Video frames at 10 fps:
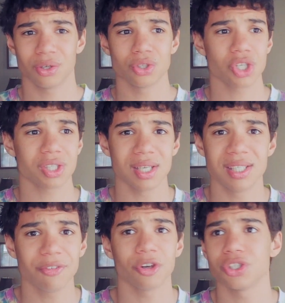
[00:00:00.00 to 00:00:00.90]
There's just a
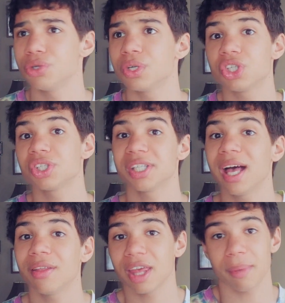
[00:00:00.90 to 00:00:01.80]
difference. You can just
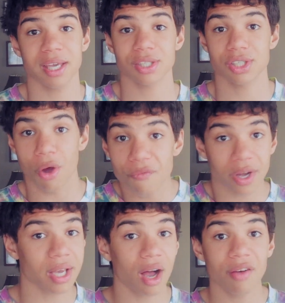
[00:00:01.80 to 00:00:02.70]
tell. They make it so
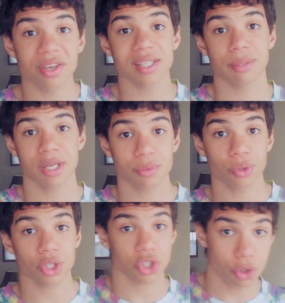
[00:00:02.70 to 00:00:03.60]
fucking obvious. It makes me
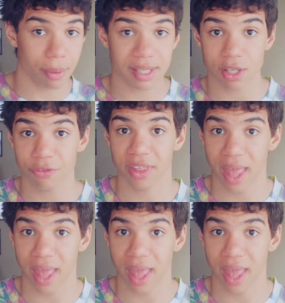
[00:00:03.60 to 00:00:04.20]
want to shoot myself